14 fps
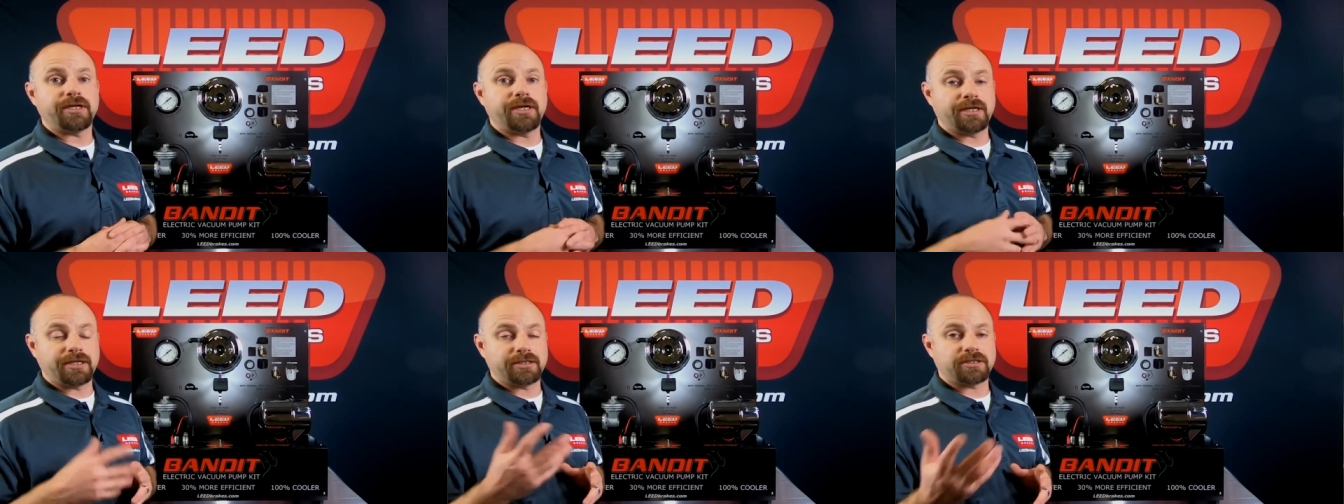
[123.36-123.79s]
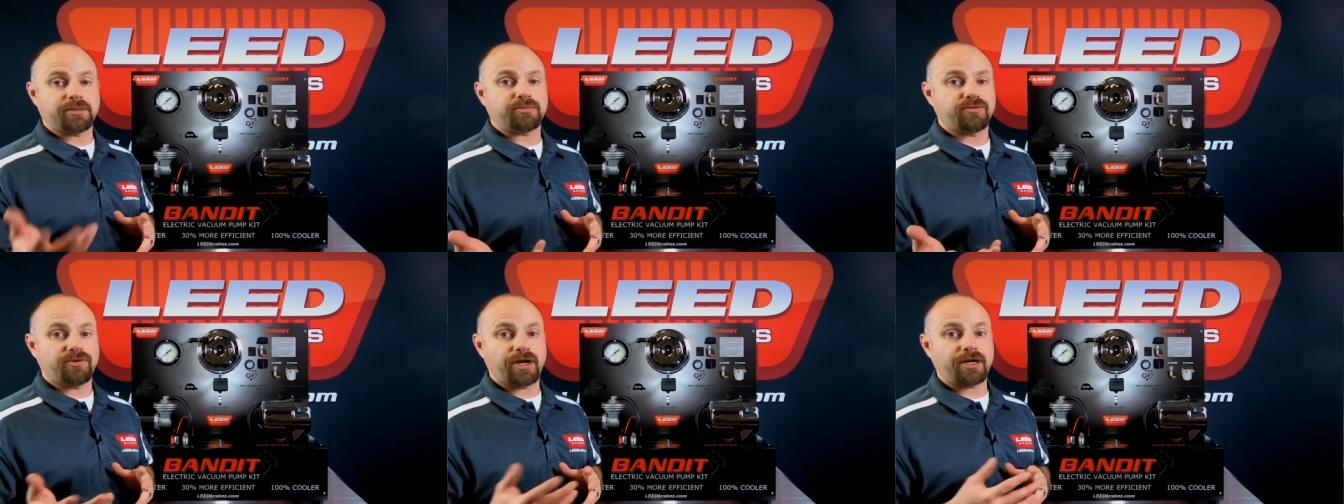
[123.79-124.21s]
and gets up
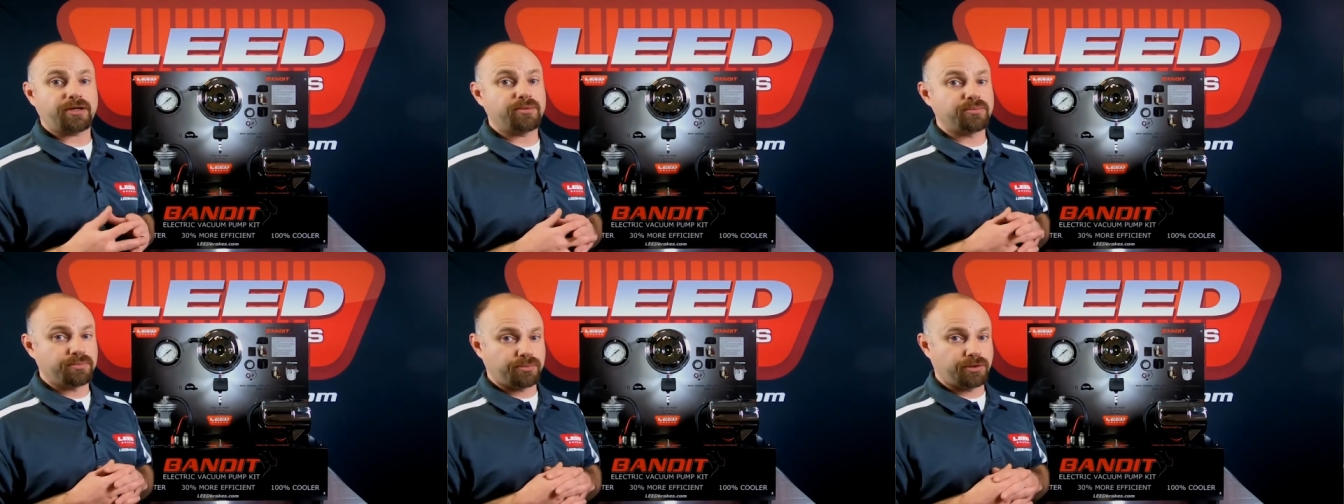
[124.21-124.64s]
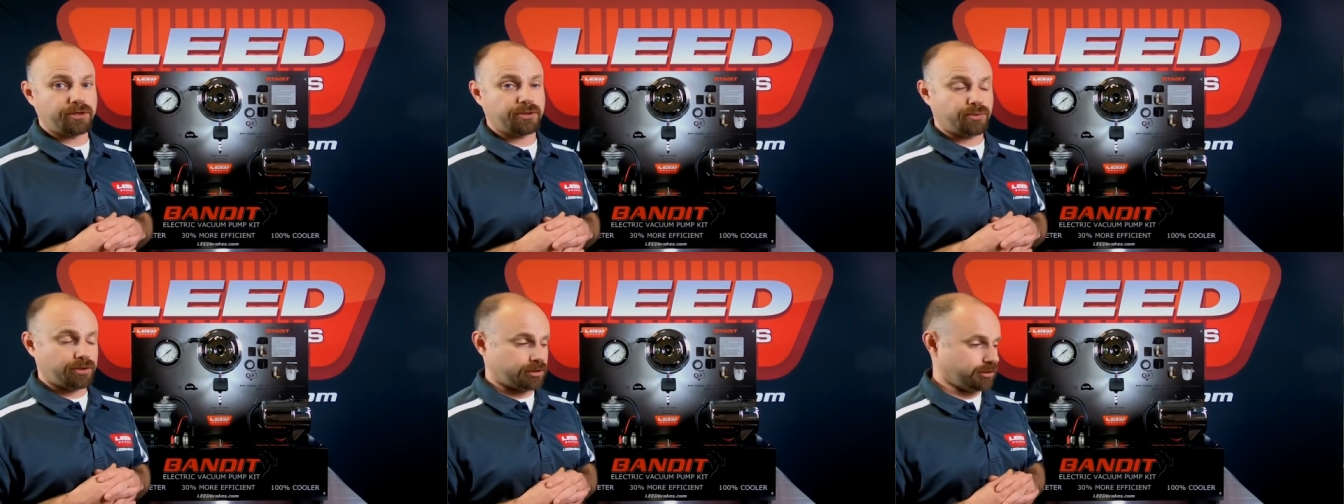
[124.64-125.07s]
to vacuum pretty
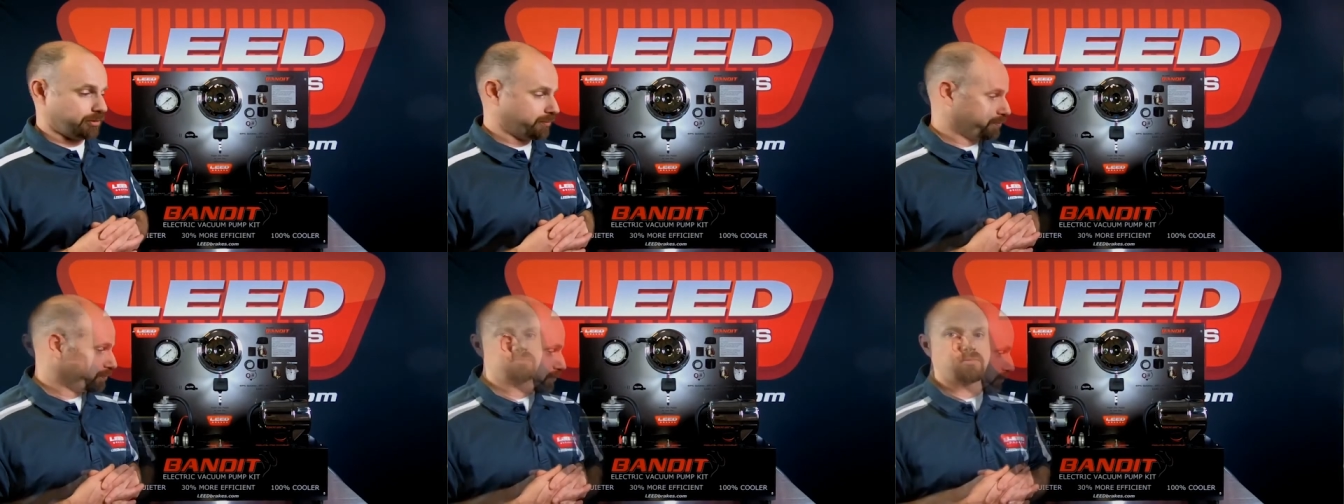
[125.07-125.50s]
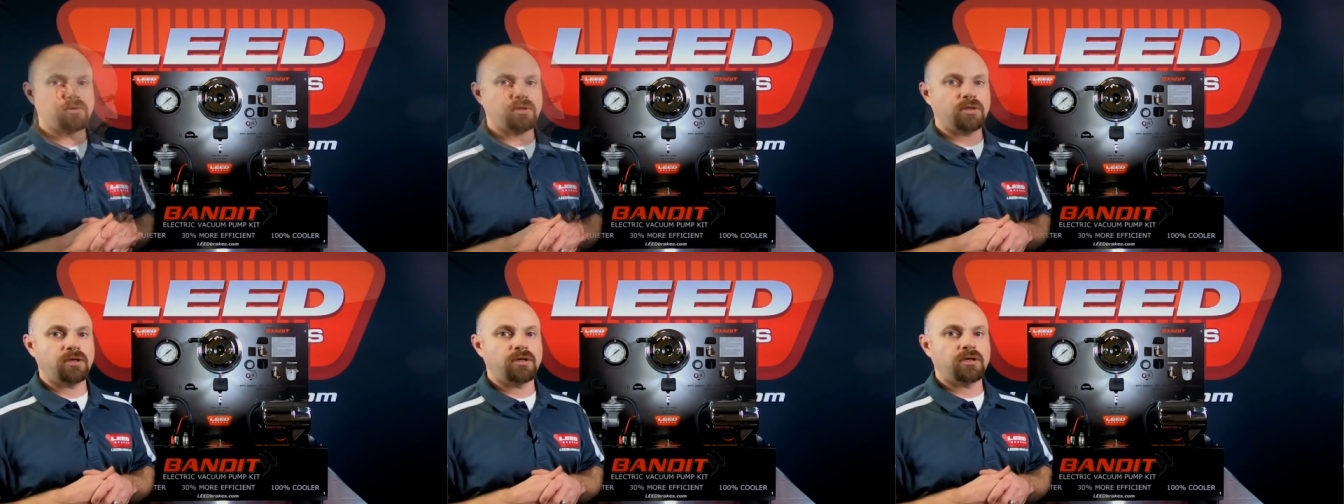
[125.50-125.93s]
quickly.
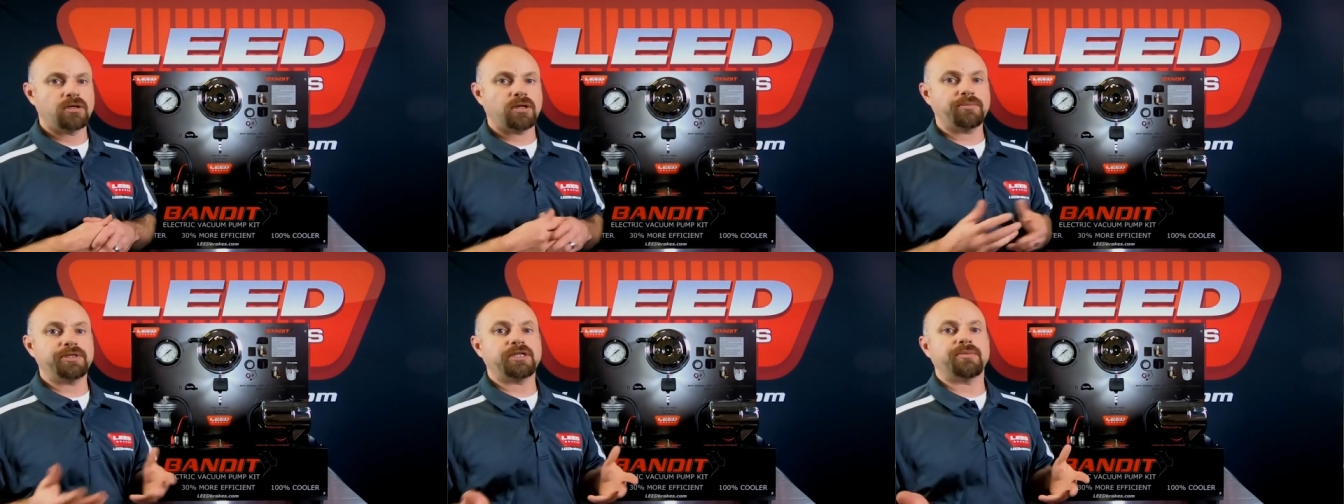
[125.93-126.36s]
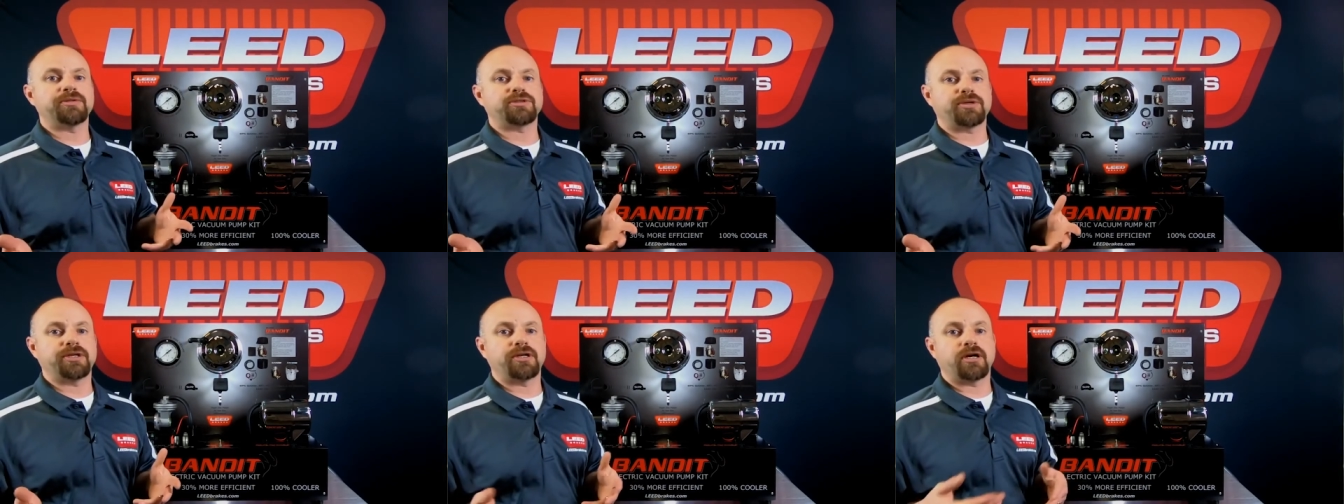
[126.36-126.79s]
Let me
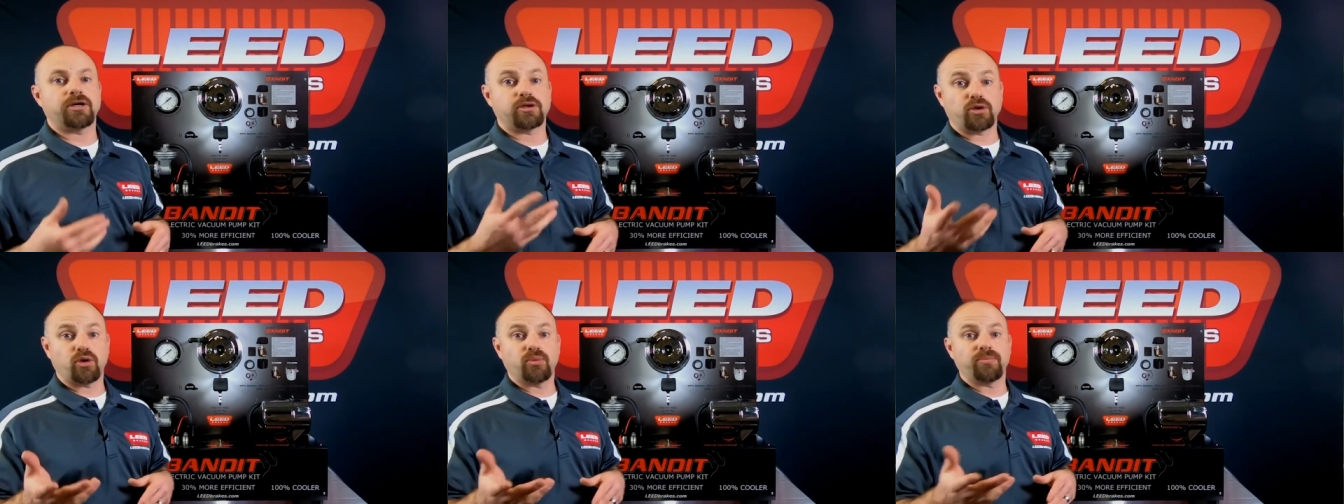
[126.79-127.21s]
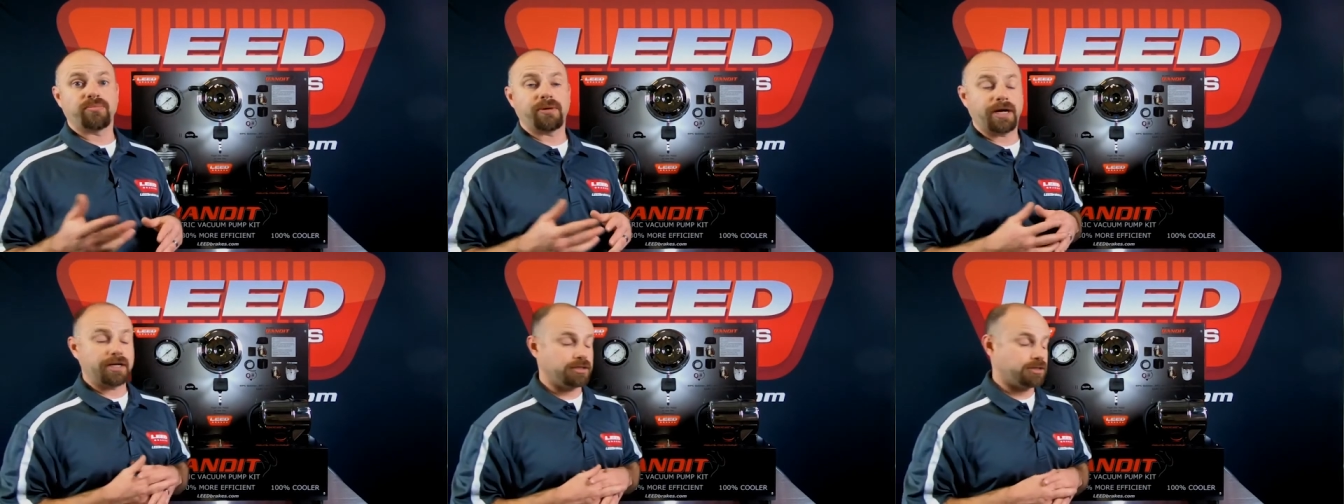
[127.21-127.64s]
demonstrate our Chrome
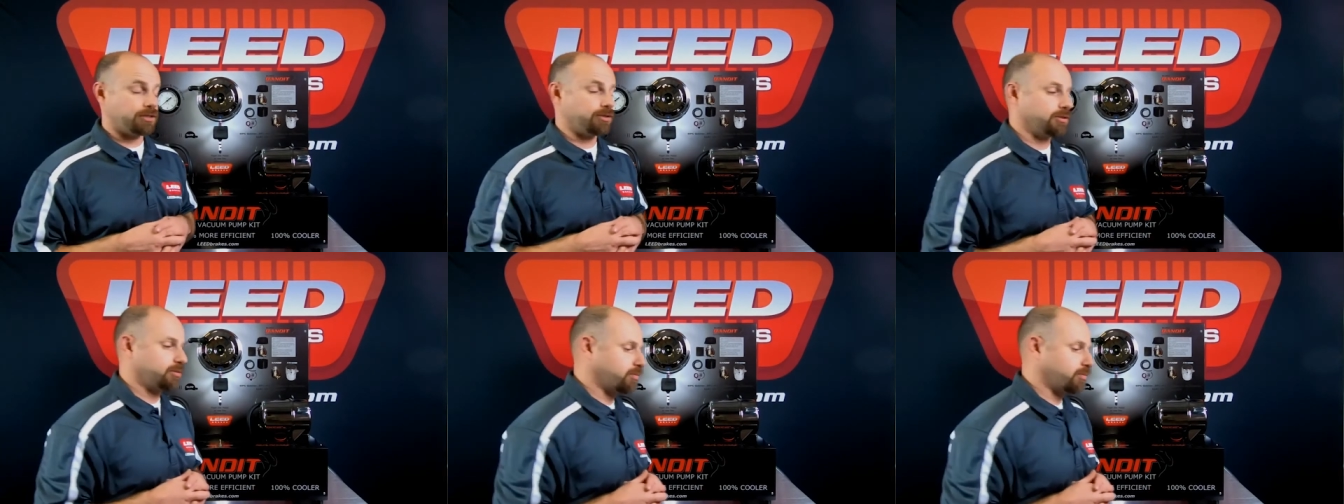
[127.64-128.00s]
Bandit Series